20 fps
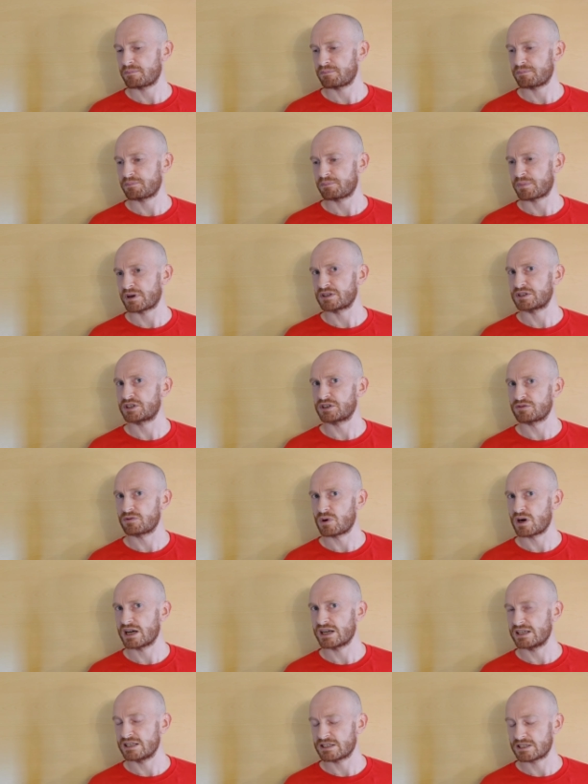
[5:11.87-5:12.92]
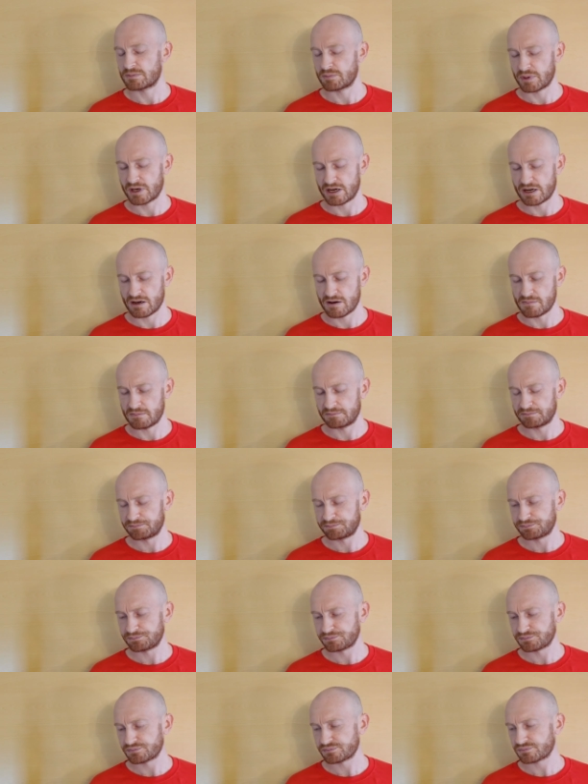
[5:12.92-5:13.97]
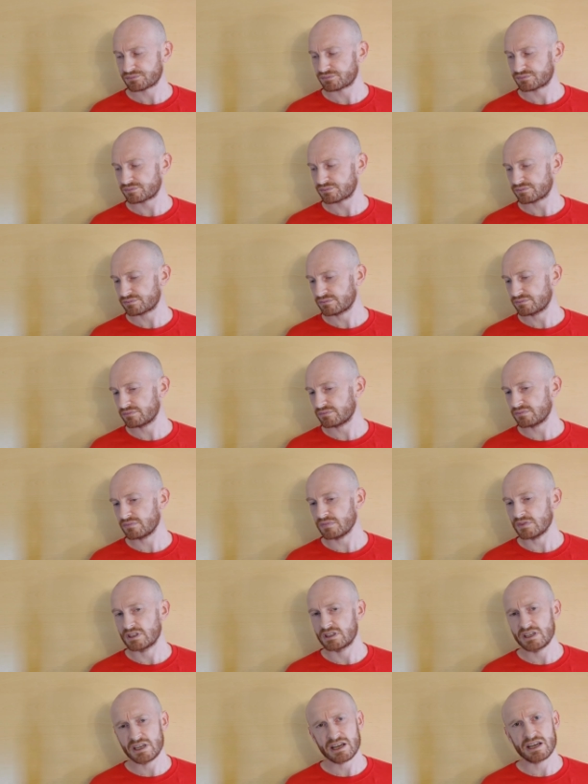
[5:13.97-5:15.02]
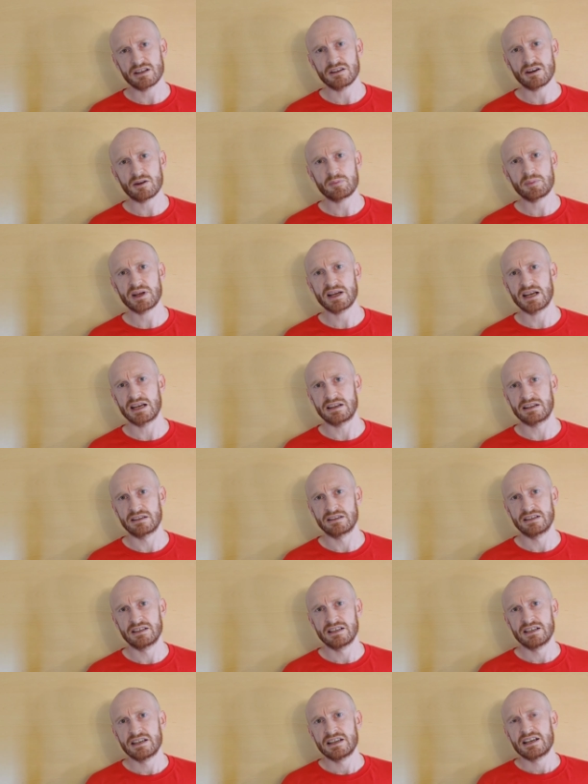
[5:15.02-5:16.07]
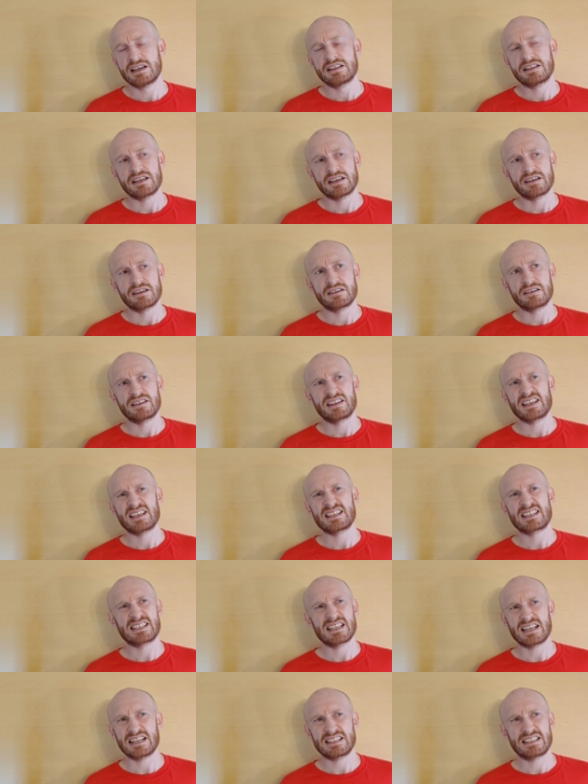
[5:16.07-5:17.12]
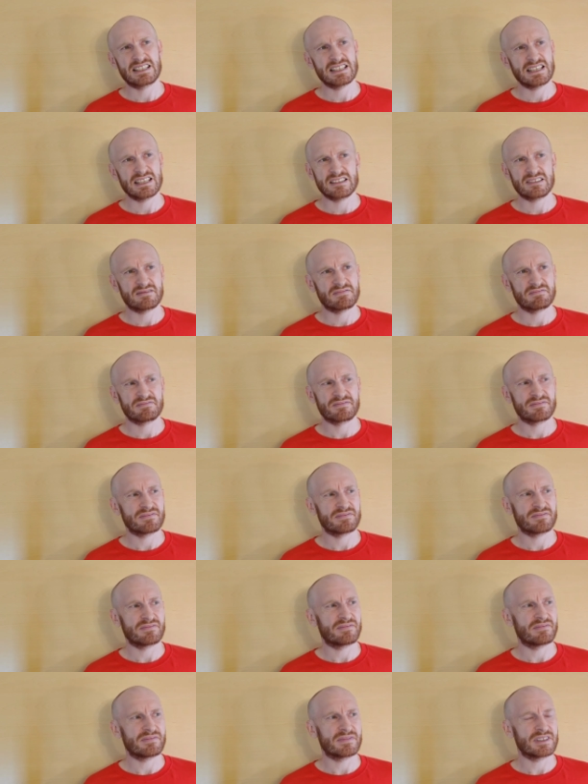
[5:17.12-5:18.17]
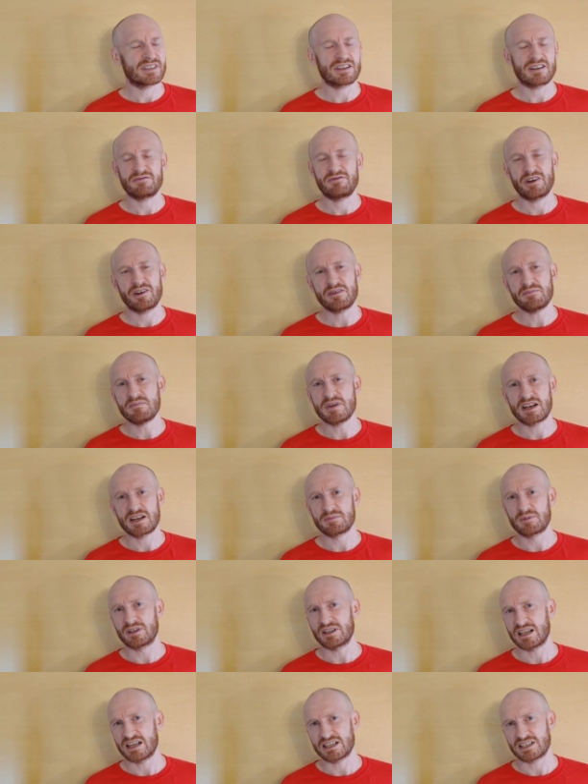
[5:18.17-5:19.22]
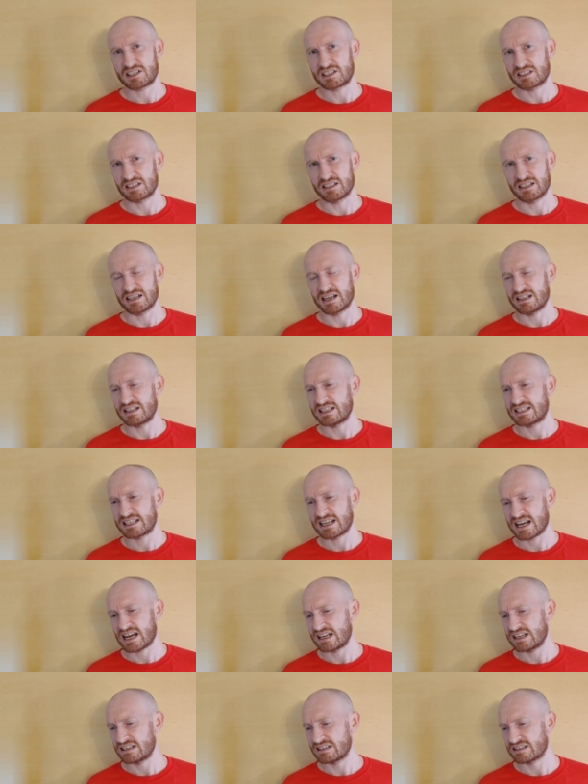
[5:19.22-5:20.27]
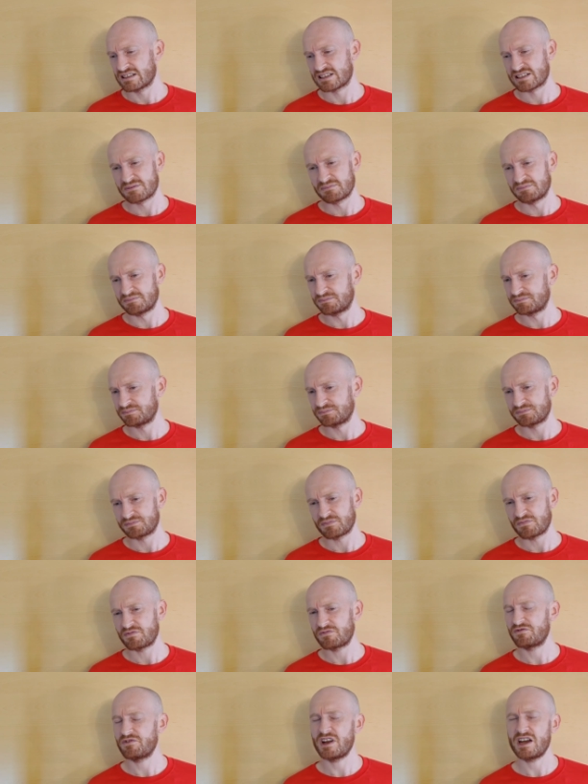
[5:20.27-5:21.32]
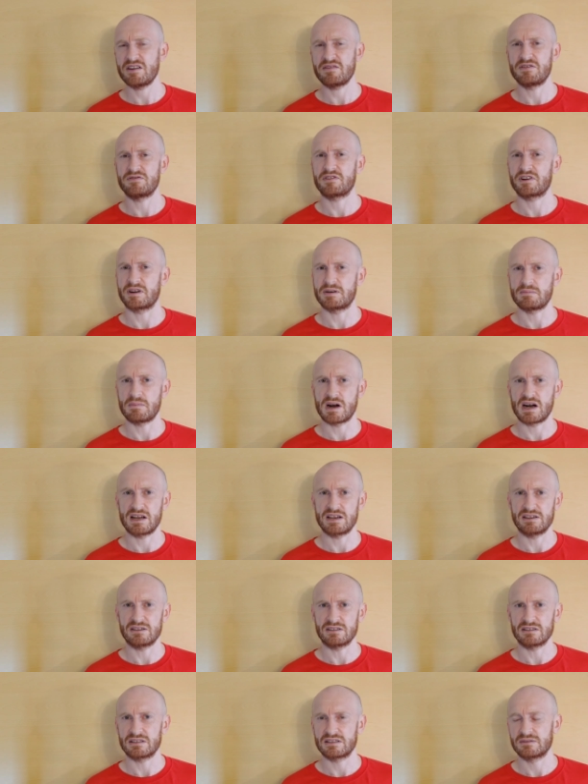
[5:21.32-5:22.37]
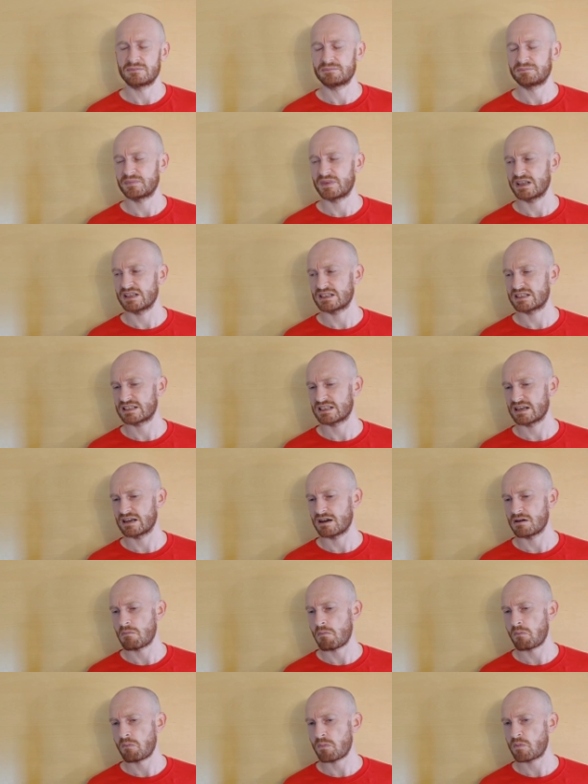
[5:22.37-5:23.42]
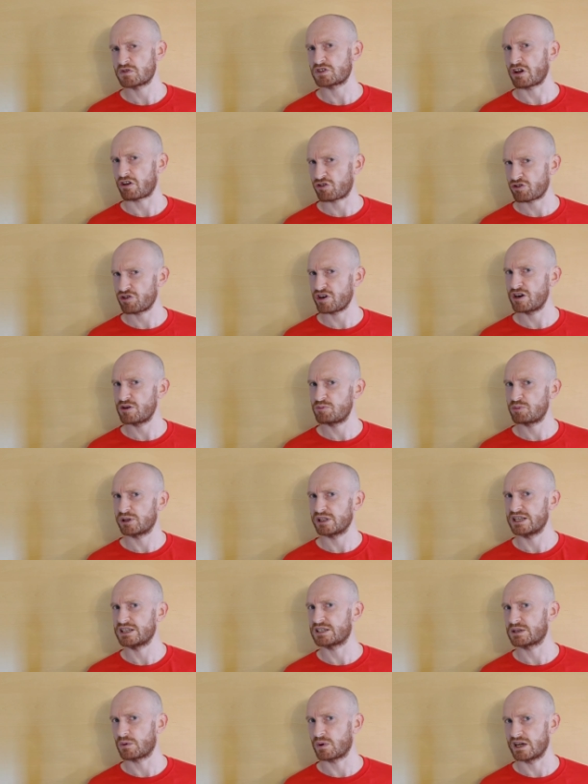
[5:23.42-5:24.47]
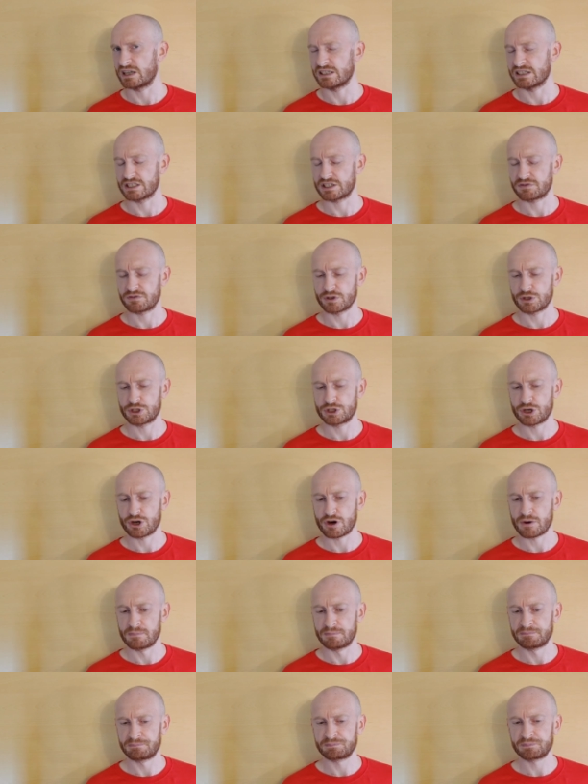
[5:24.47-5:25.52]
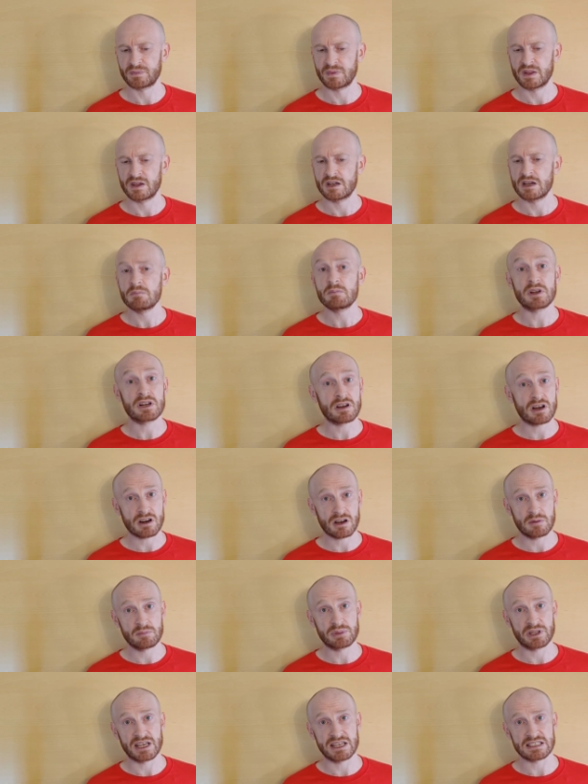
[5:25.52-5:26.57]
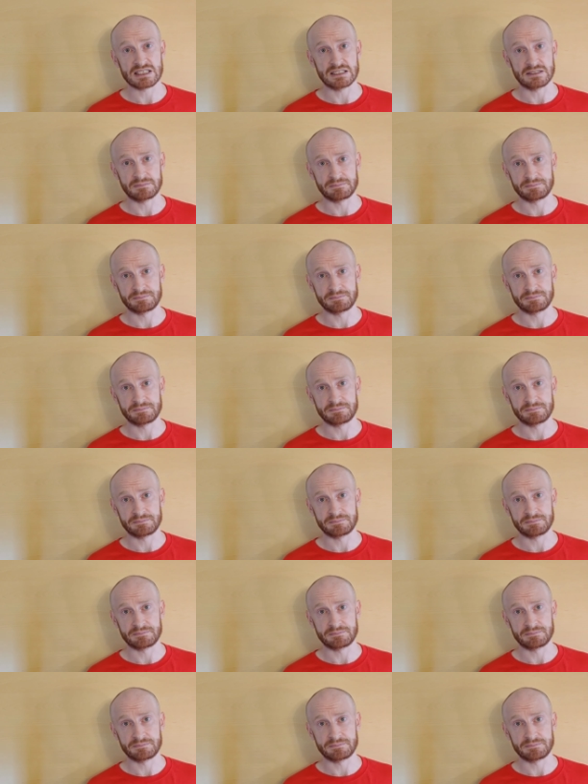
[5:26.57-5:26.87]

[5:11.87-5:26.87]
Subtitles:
bunch of wines, but yeah, not bad. The acidity very minimal actually, and the tannins very, very mild. It's a crowd pleasing wine, this for sure, but not unpleasant.